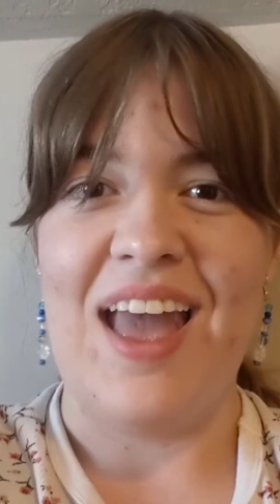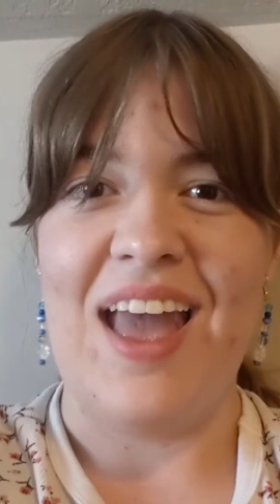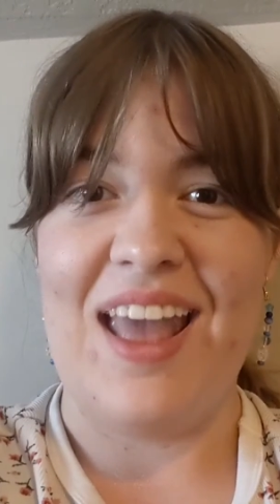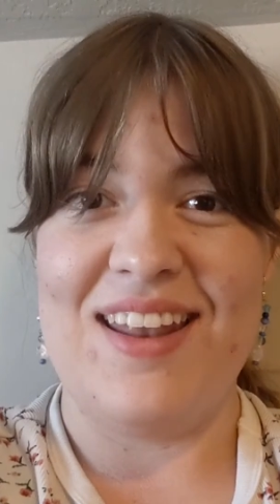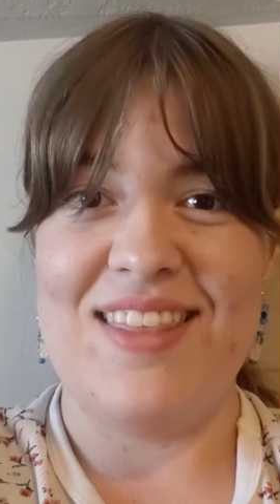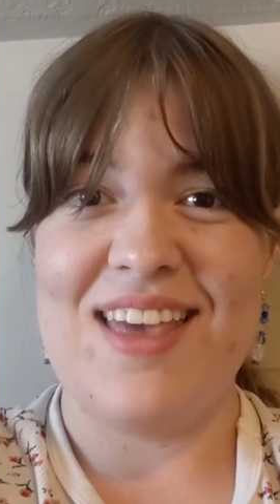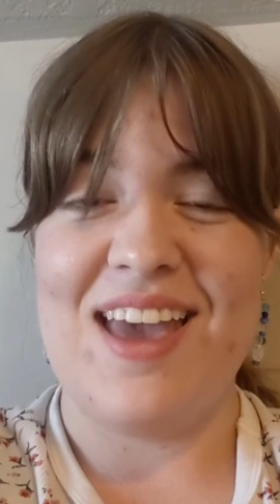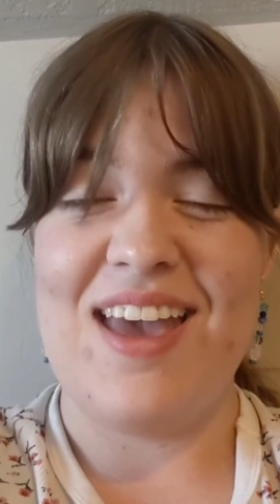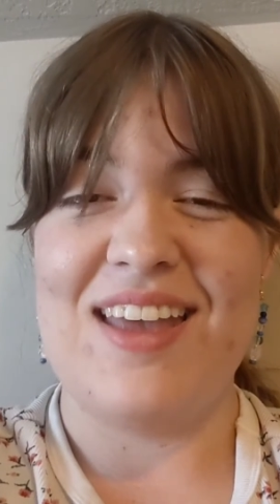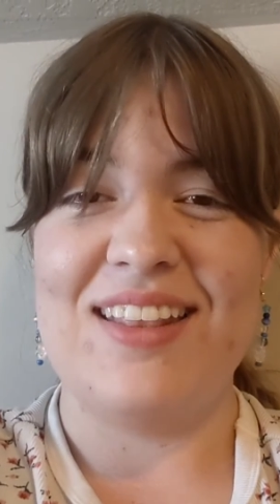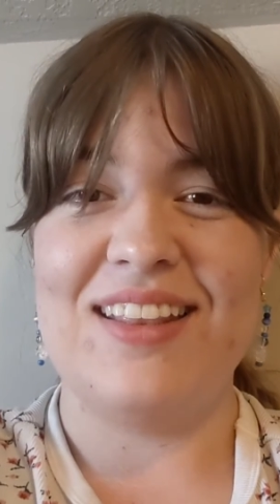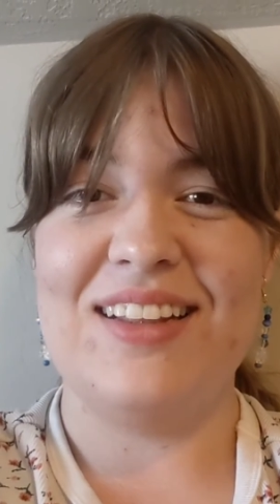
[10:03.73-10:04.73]
And
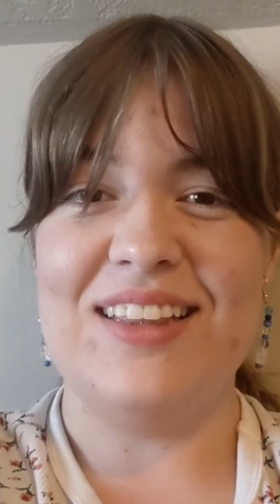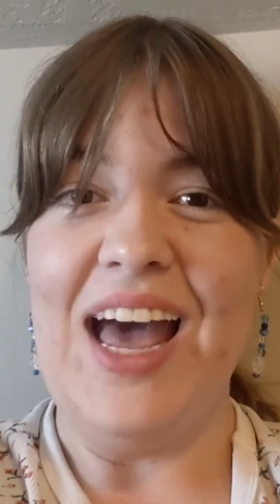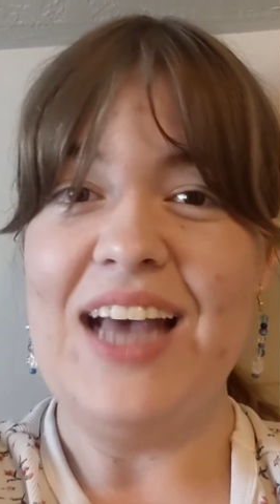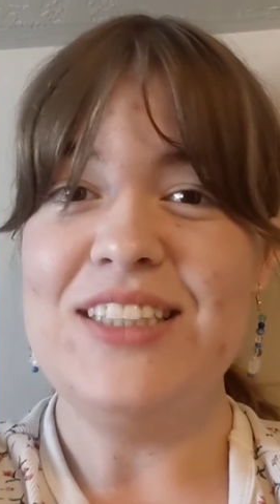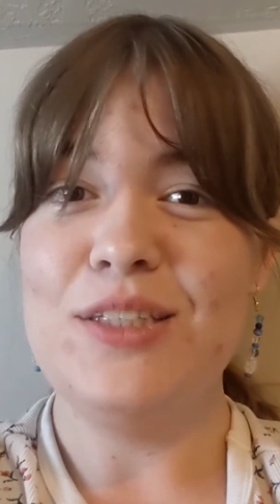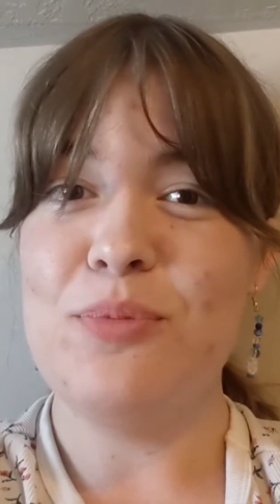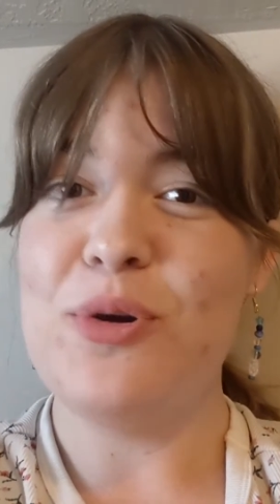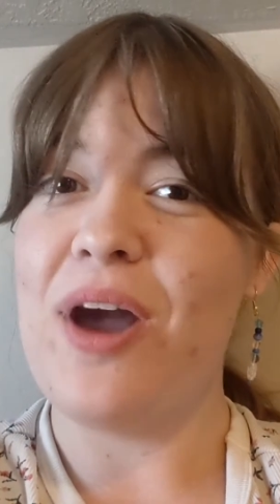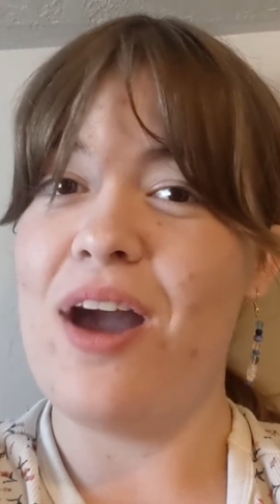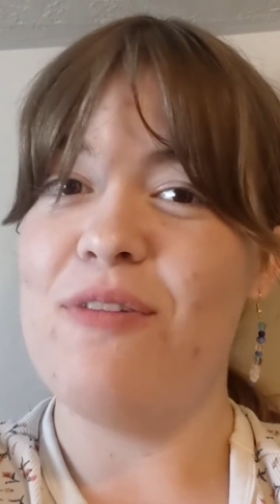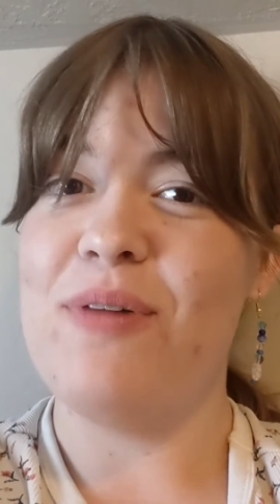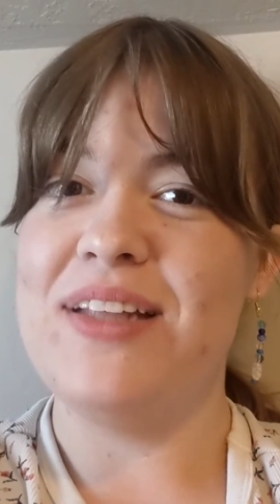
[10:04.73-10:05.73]
then the last book
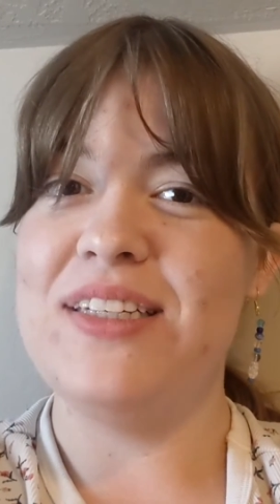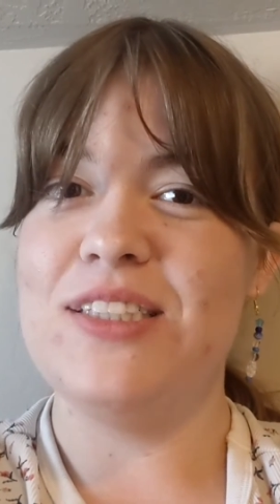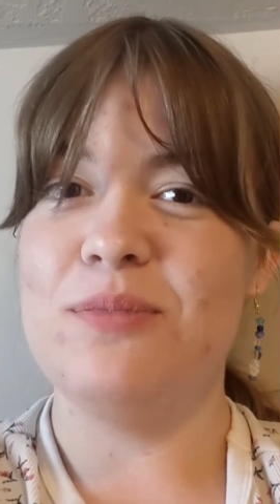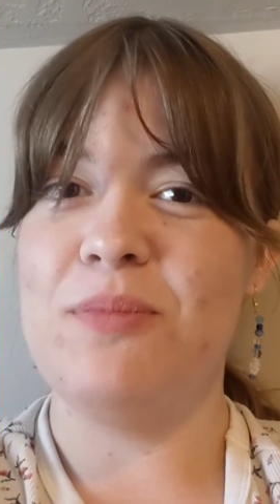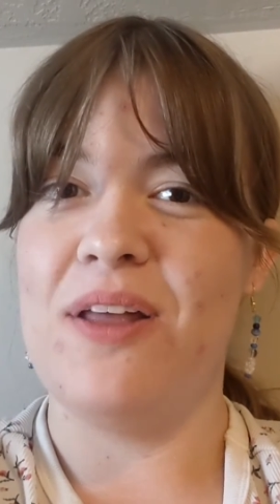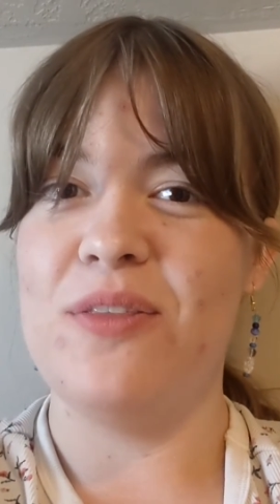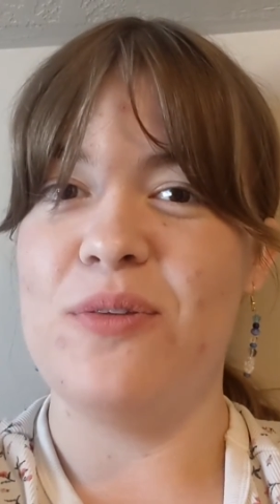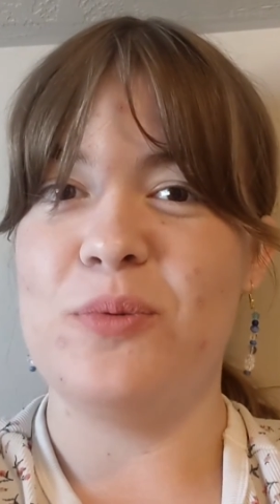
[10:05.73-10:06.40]
I read this month